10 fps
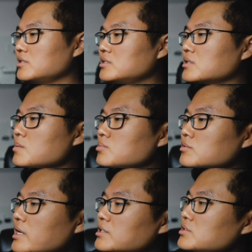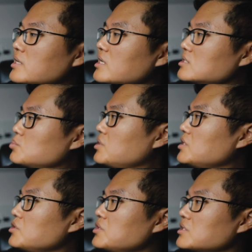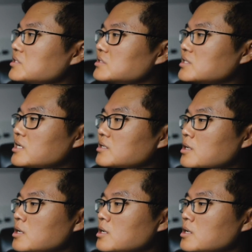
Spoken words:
this gimbal actually has a pretty unique design